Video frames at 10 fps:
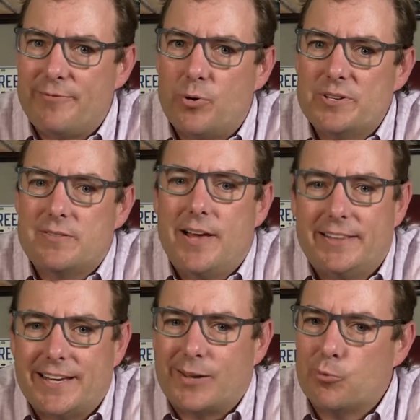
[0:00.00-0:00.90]
I've always
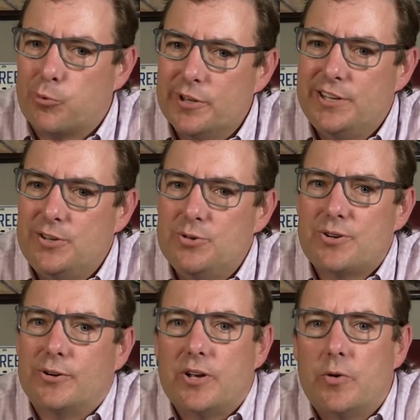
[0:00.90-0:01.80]
liked that could really use
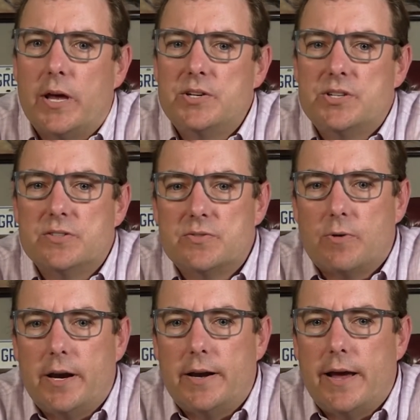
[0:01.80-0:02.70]
our donations
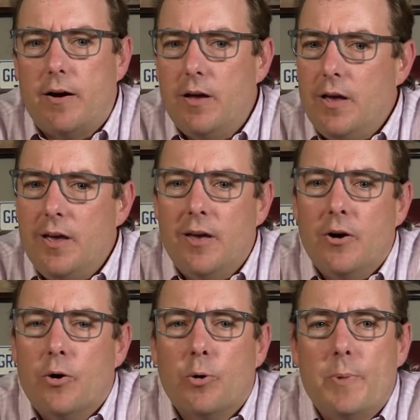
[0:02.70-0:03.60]
right now?
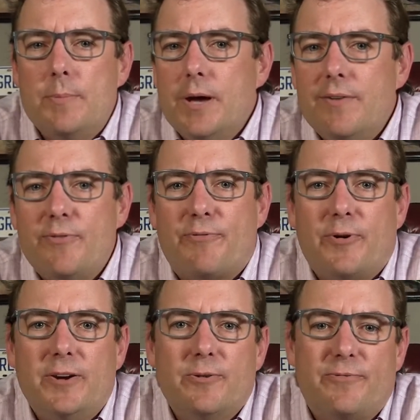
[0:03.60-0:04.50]
Or maybe I have a
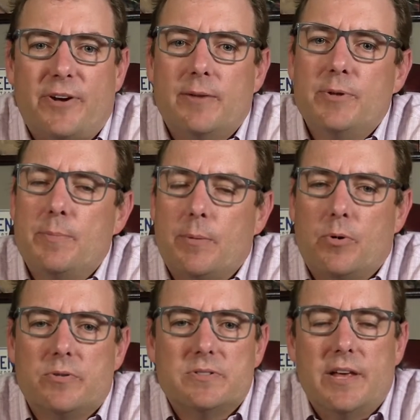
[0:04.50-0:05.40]
friend or family
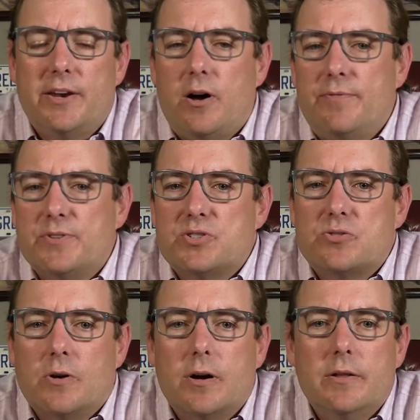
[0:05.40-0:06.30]
member who's laid off and
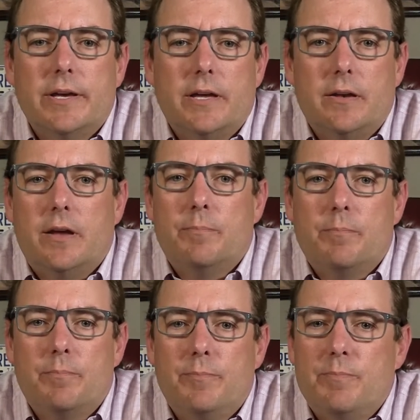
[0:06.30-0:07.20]
struggling
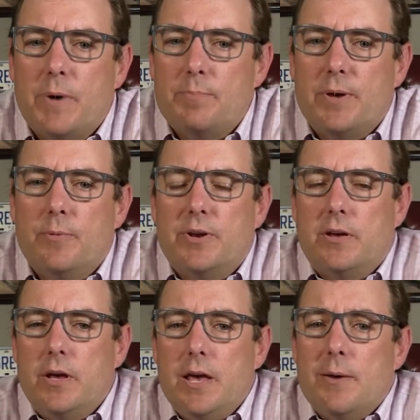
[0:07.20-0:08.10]
and might be able
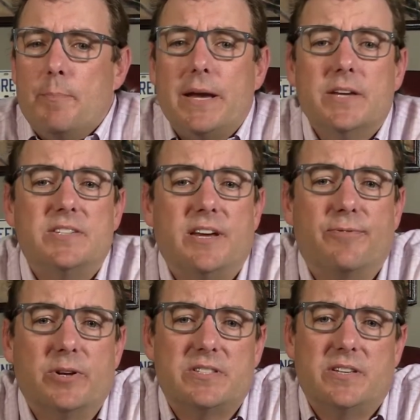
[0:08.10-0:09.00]
to make a
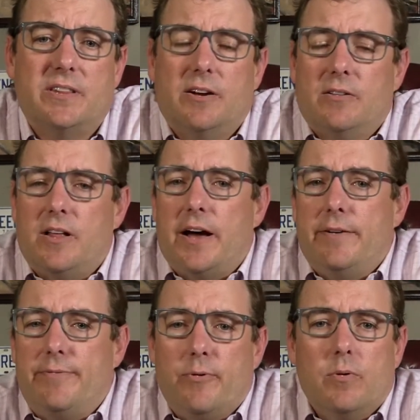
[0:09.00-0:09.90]
difference in their
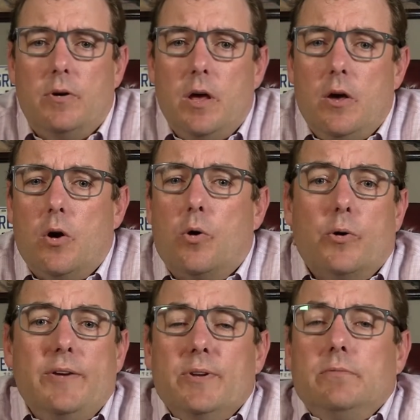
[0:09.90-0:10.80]
life,
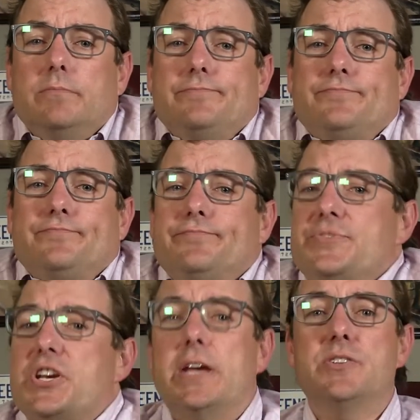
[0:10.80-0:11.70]
or even
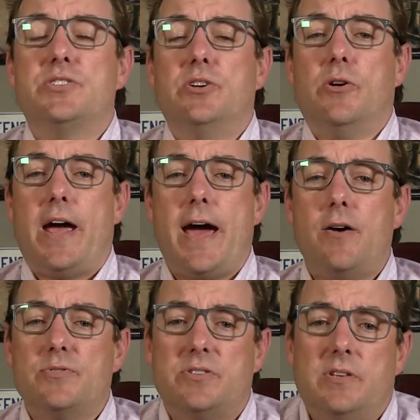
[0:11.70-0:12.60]
changes to your
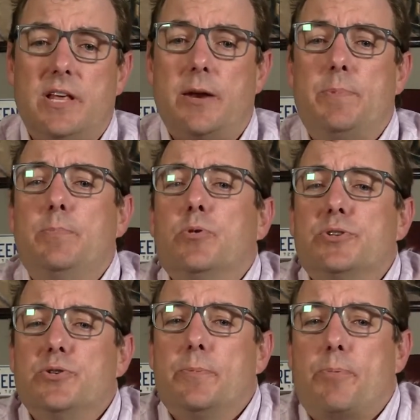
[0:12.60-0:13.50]
house. A lot of people
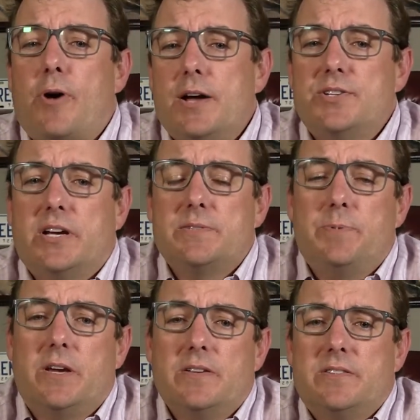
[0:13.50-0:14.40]
are doing projects
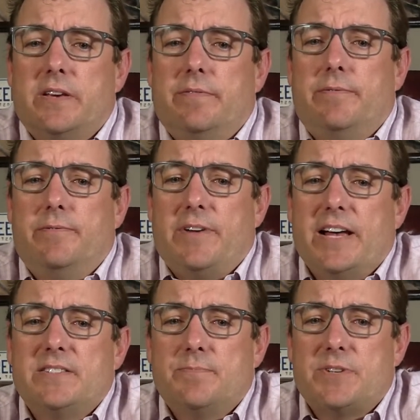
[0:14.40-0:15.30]
because they've
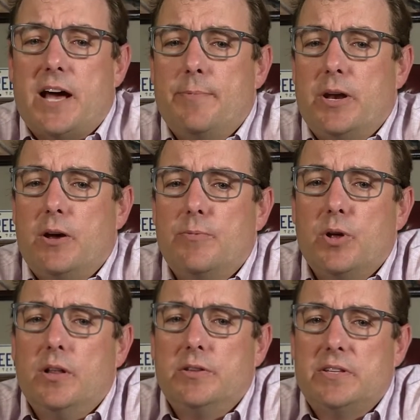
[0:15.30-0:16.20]
had some time at home
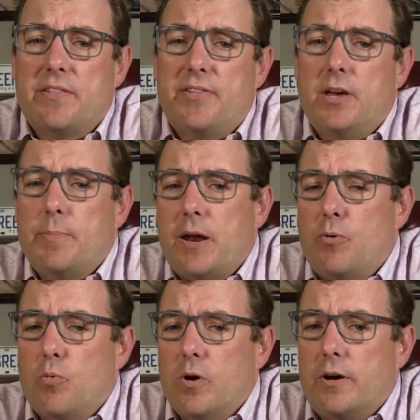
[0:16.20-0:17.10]
to think about
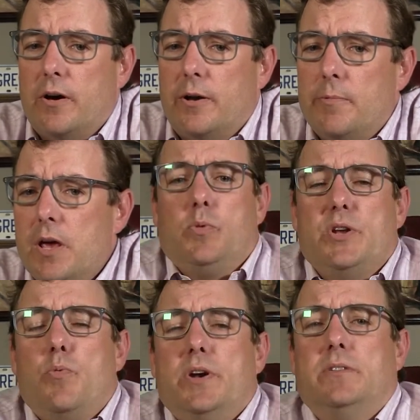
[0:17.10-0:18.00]
it and work on it. We
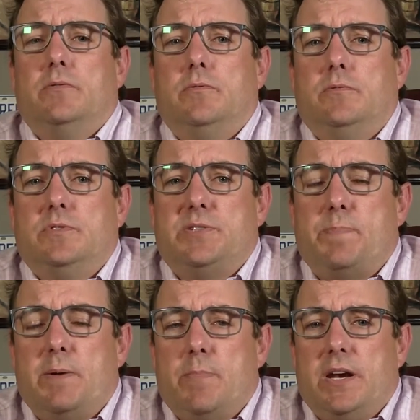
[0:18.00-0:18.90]
don't want to
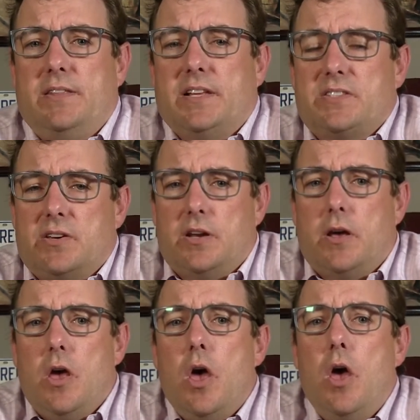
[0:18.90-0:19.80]
spend money that's going to